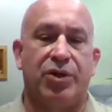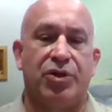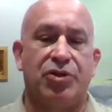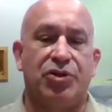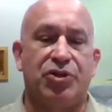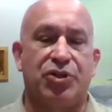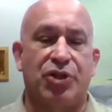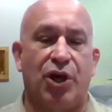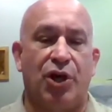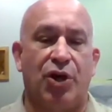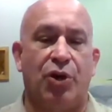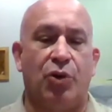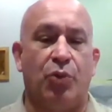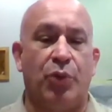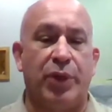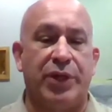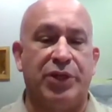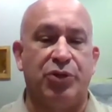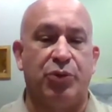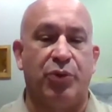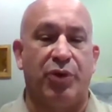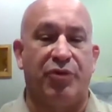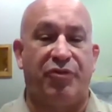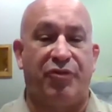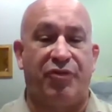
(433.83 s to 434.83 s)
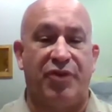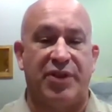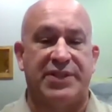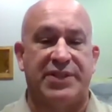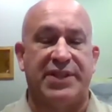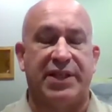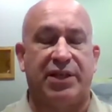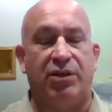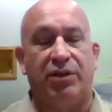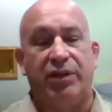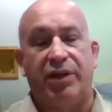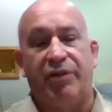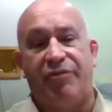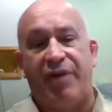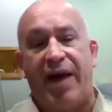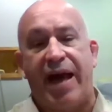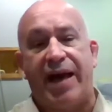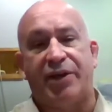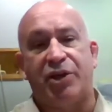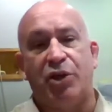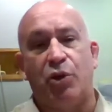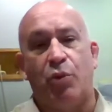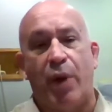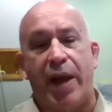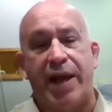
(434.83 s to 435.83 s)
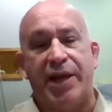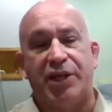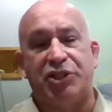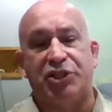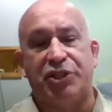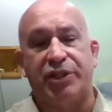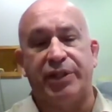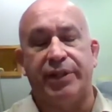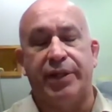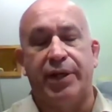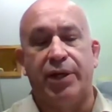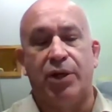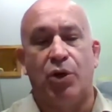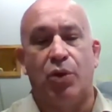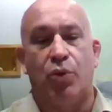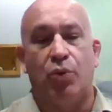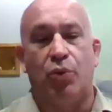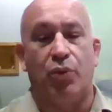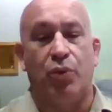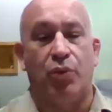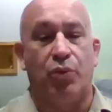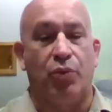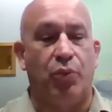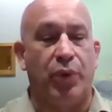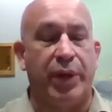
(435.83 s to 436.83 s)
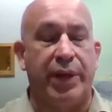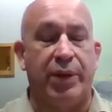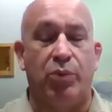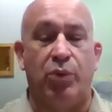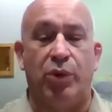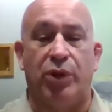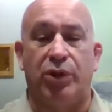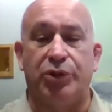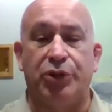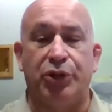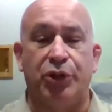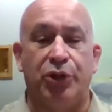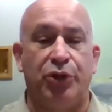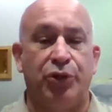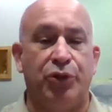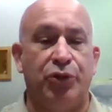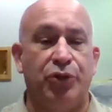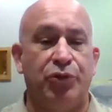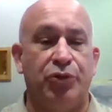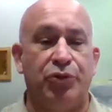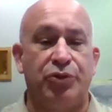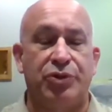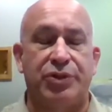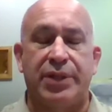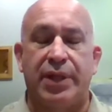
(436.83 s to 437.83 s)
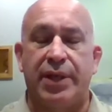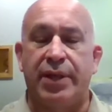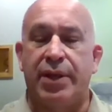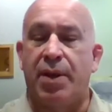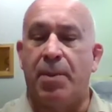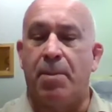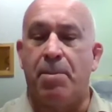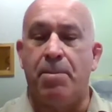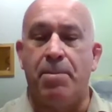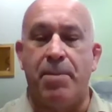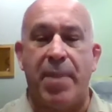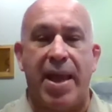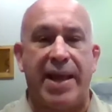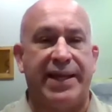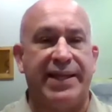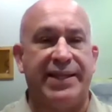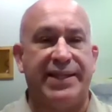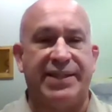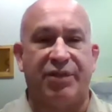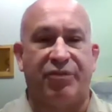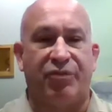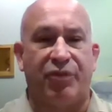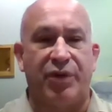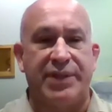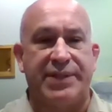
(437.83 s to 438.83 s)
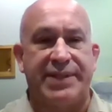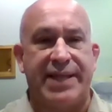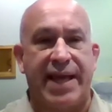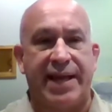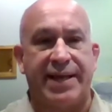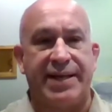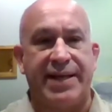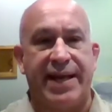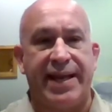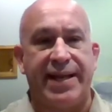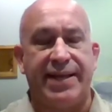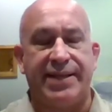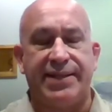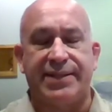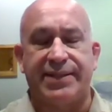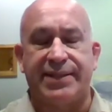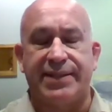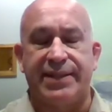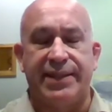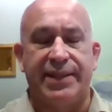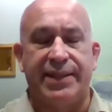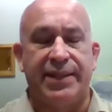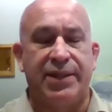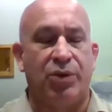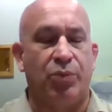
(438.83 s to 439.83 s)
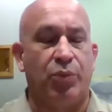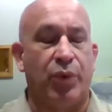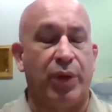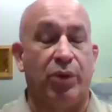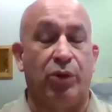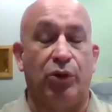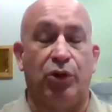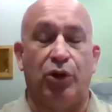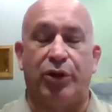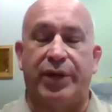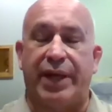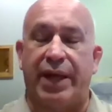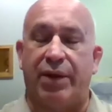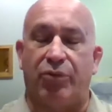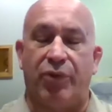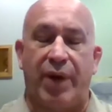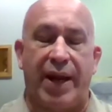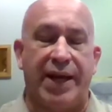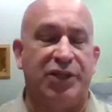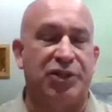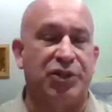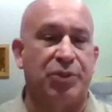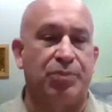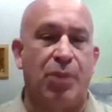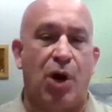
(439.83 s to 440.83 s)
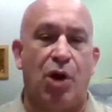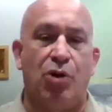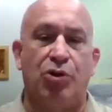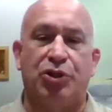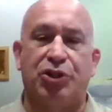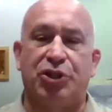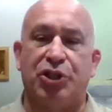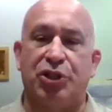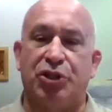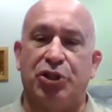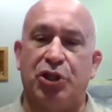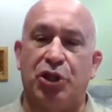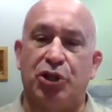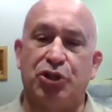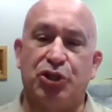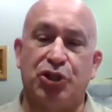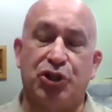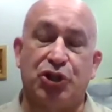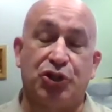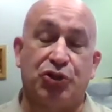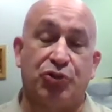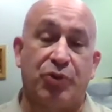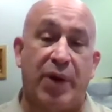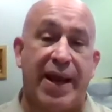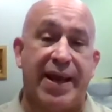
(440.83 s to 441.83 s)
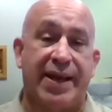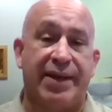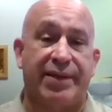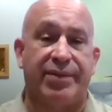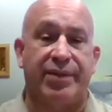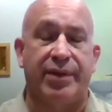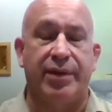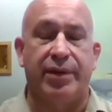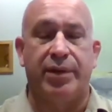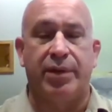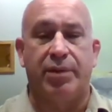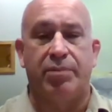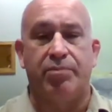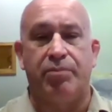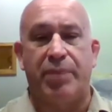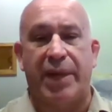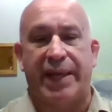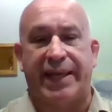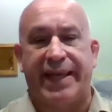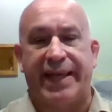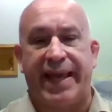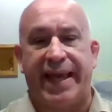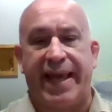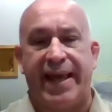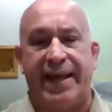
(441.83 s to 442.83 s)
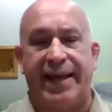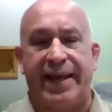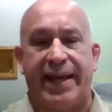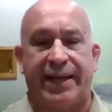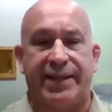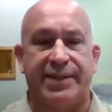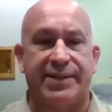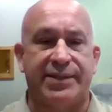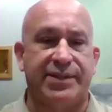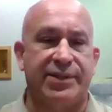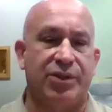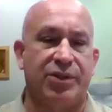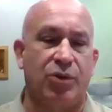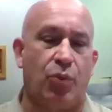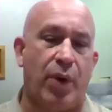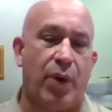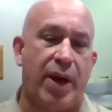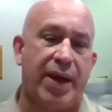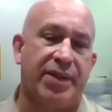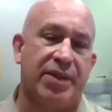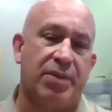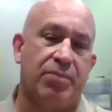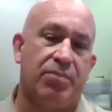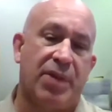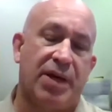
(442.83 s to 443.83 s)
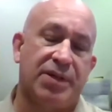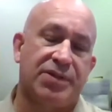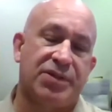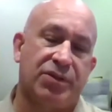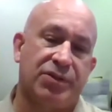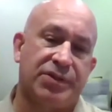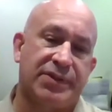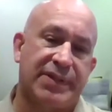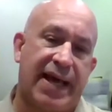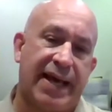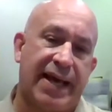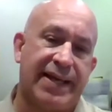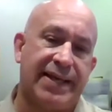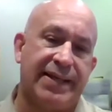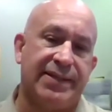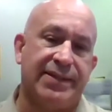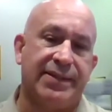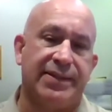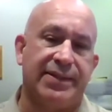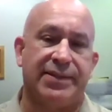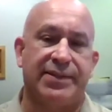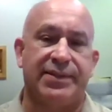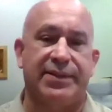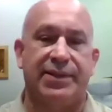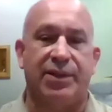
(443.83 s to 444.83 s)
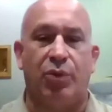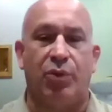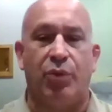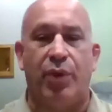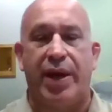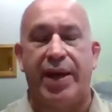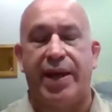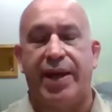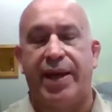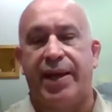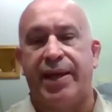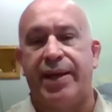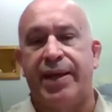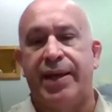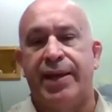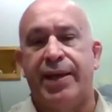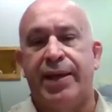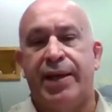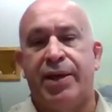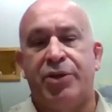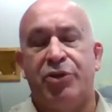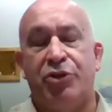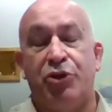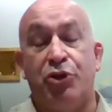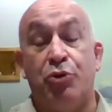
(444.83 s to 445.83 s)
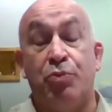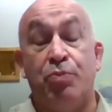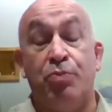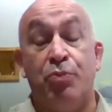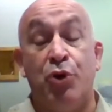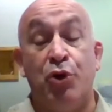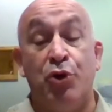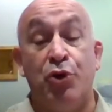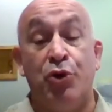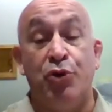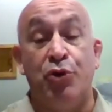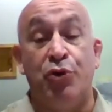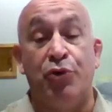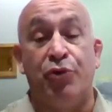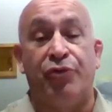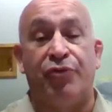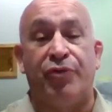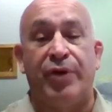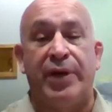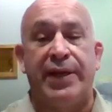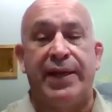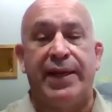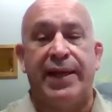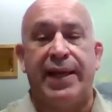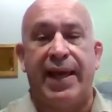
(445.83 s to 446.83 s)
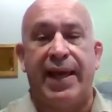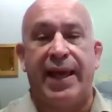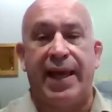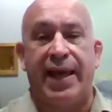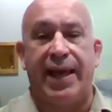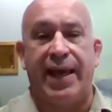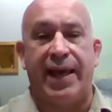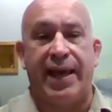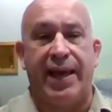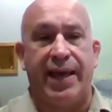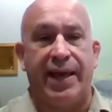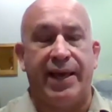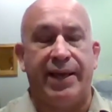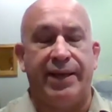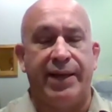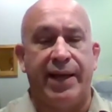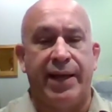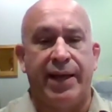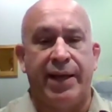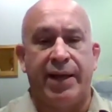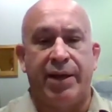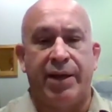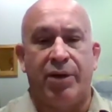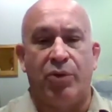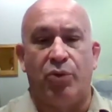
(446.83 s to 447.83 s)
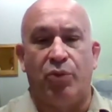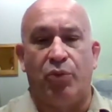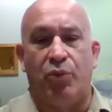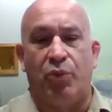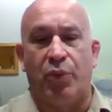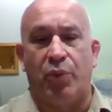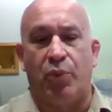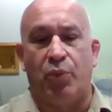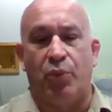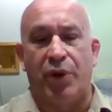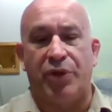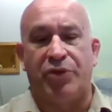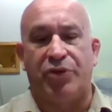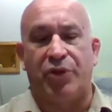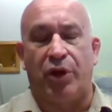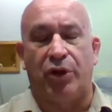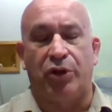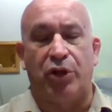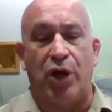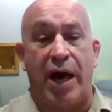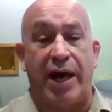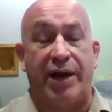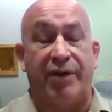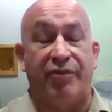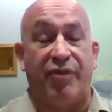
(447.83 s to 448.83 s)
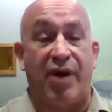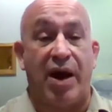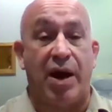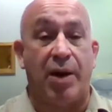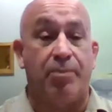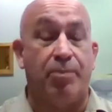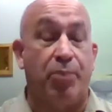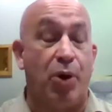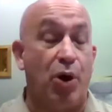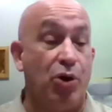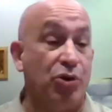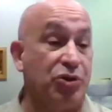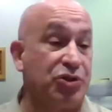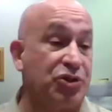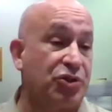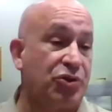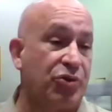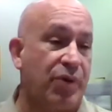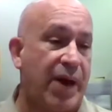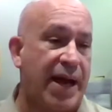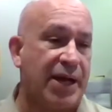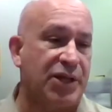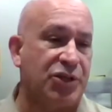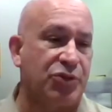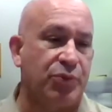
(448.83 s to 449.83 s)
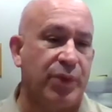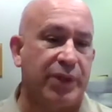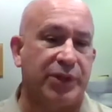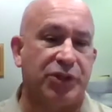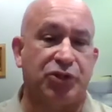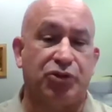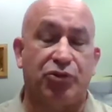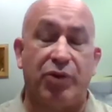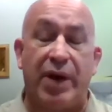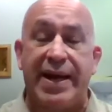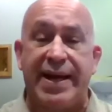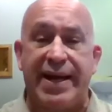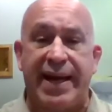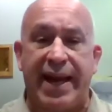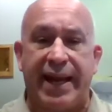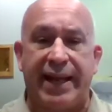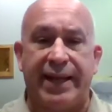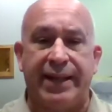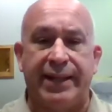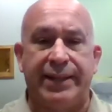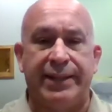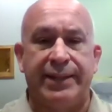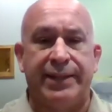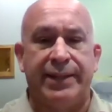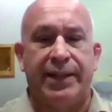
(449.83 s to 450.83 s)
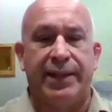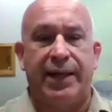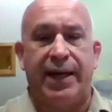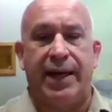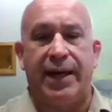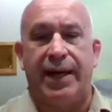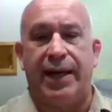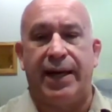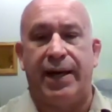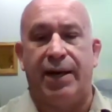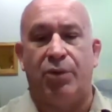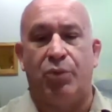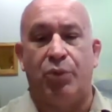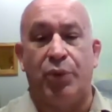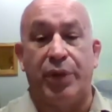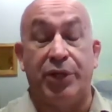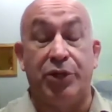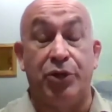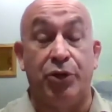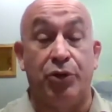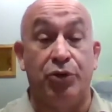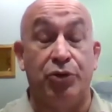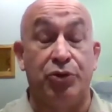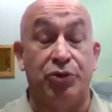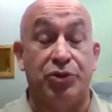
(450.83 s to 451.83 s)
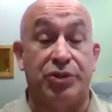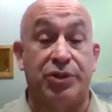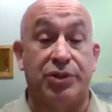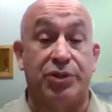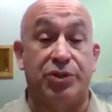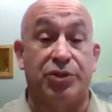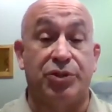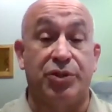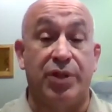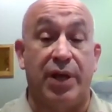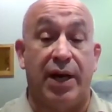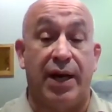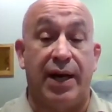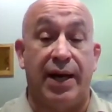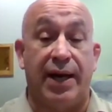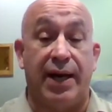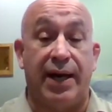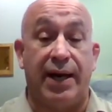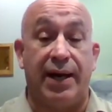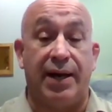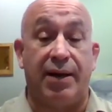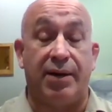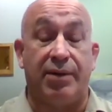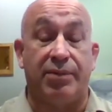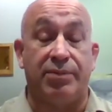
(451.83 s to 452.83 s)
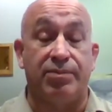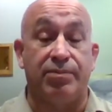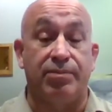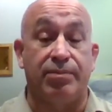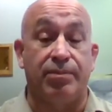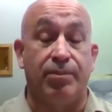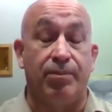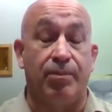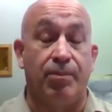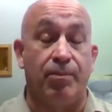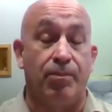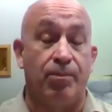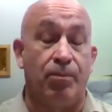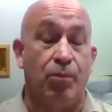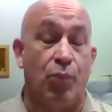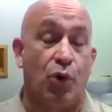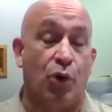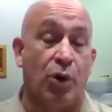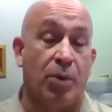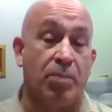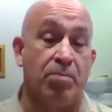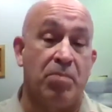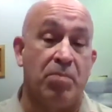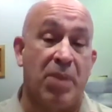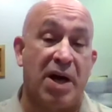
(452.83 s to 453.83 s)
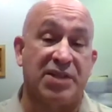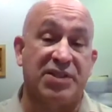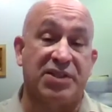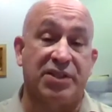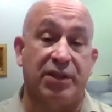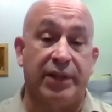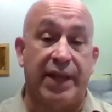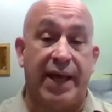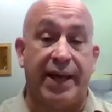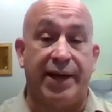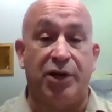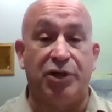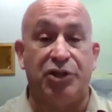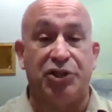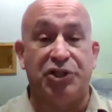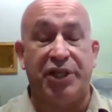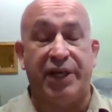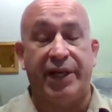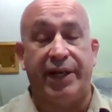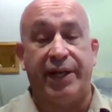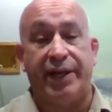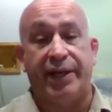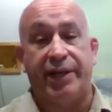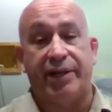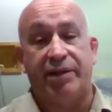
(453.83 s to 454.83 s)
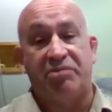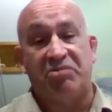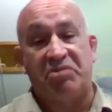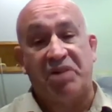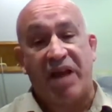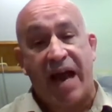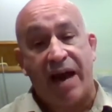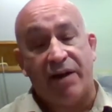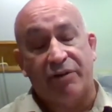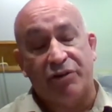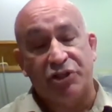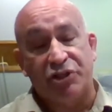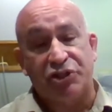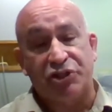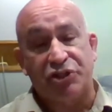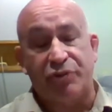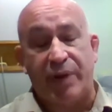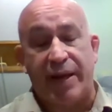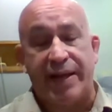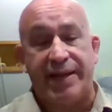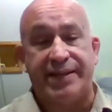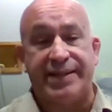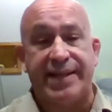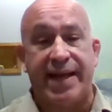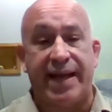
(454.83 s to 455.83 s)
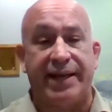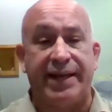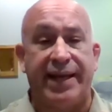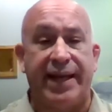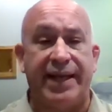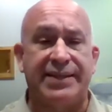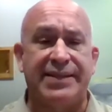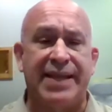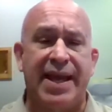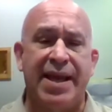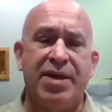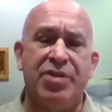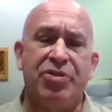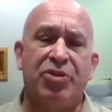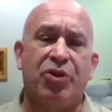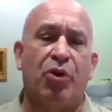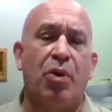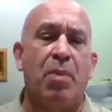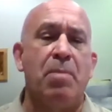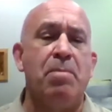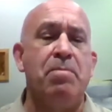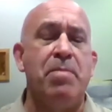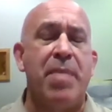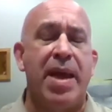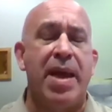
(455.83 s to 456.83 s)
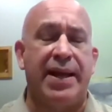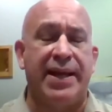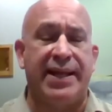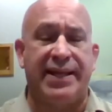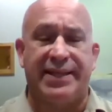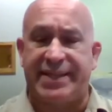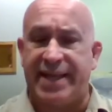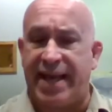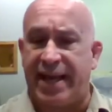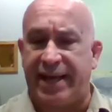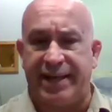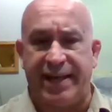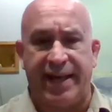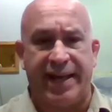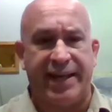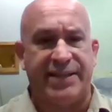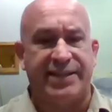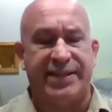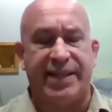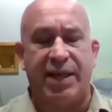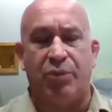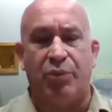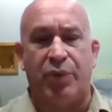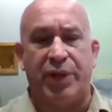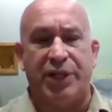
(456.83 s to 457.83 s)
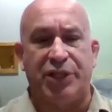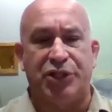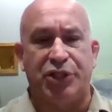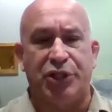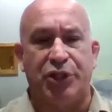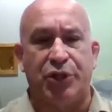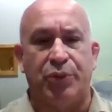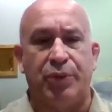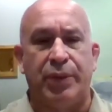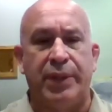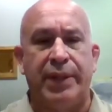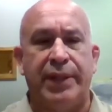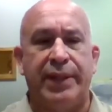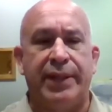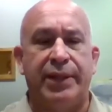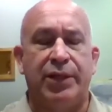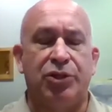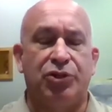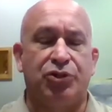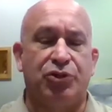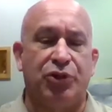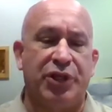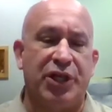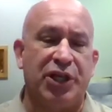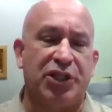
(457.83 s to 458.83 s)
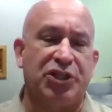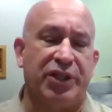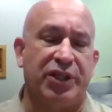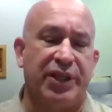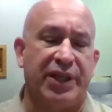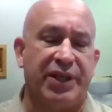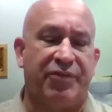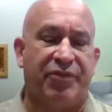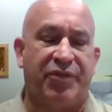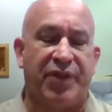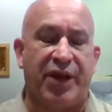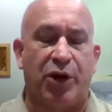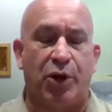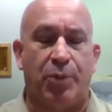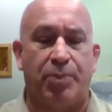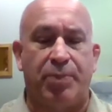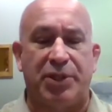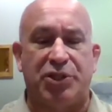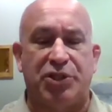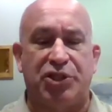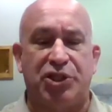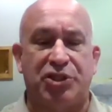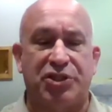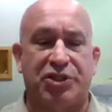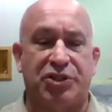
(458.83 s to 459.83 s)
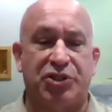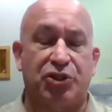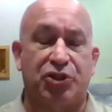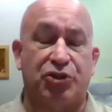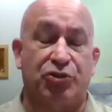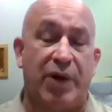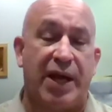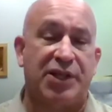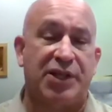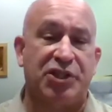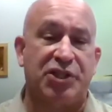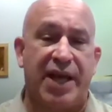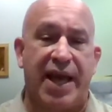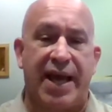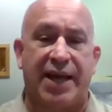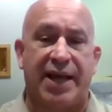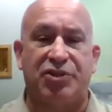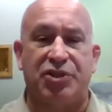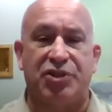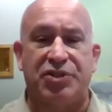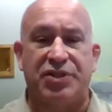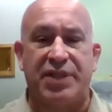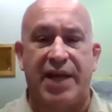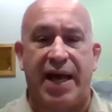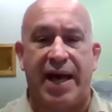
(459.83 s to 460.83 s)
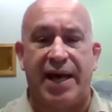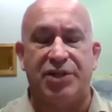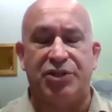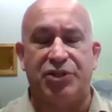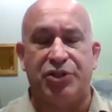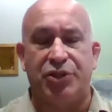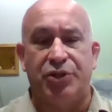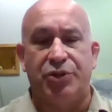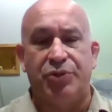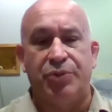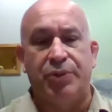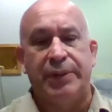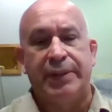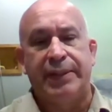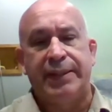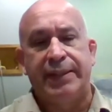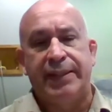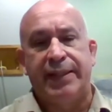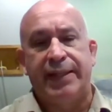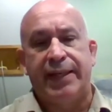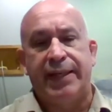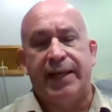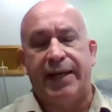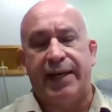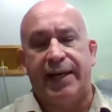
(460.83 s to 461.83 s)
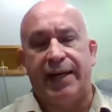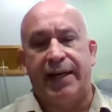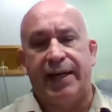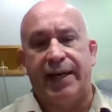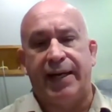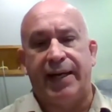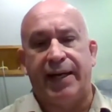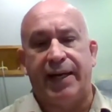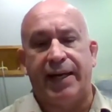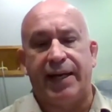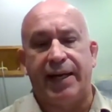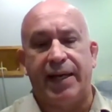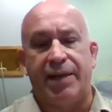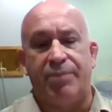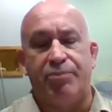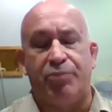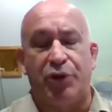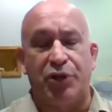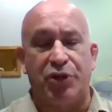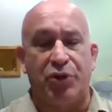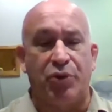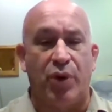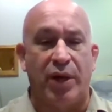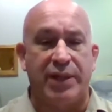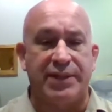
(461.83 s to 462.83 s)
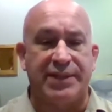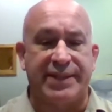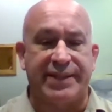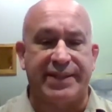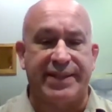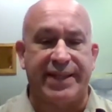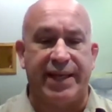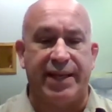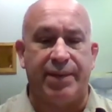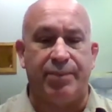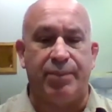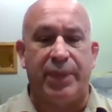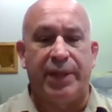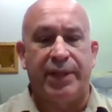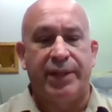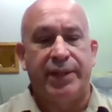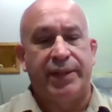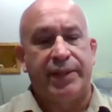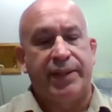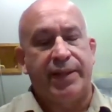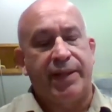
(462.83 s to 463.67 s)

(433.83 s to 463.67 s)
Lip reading: So we do a physical evaluation. We will use many different techniques. We will look at range of motion, strength, mechanics, the way the muscle tightens, the way you move. And with a lot of our postgraduate training, we use more muscle energy, counter strain techniques. There are many techniques that we do. Traditionally, therapists just stretch, exercise you, and put you on stim.